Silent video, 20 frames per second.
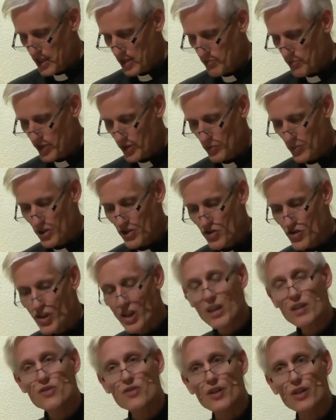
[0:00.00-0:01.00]
But with
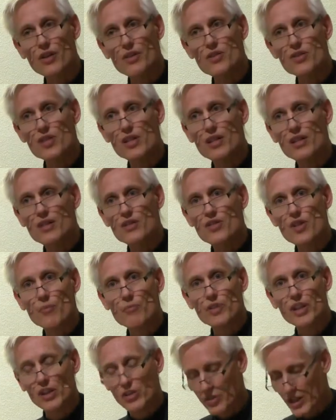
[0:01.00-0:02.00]
Jesus,
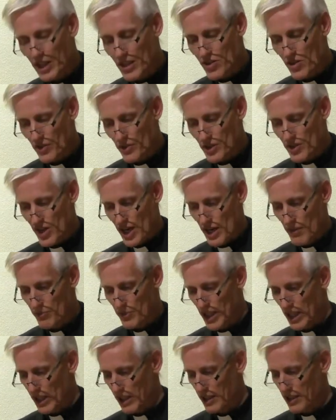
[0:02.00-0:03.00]
something greater is
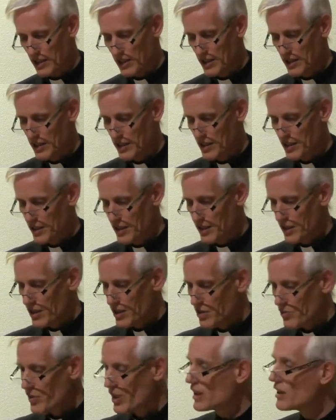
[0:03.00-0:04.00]
happening.
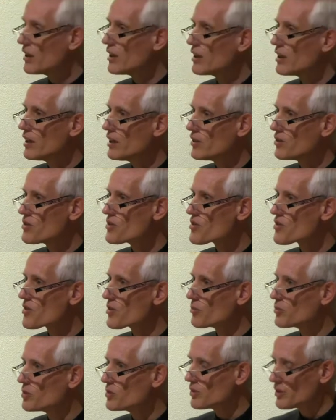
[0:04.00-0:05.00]
When he heals
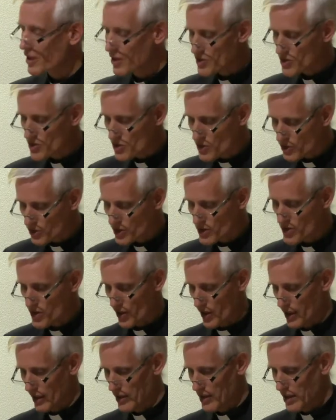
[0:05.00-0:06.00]
the ruler's
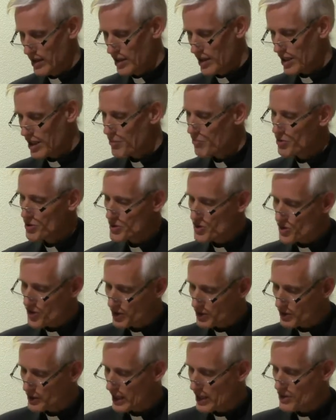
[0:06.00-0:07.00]
daughter, he puts the
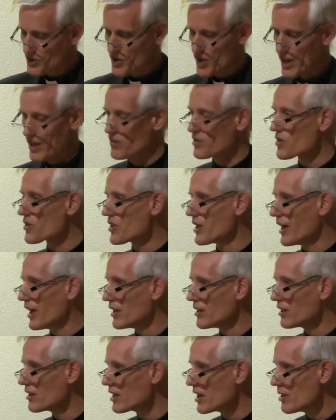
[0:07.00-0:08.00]
crowds
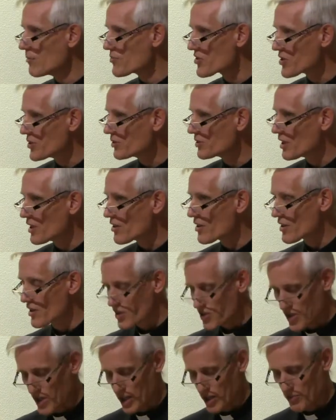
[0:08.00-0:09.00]
outside and keeps only the
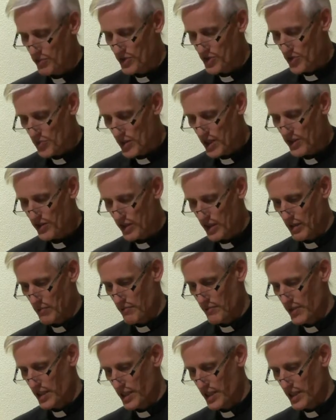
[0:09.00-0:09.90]
disciples with him.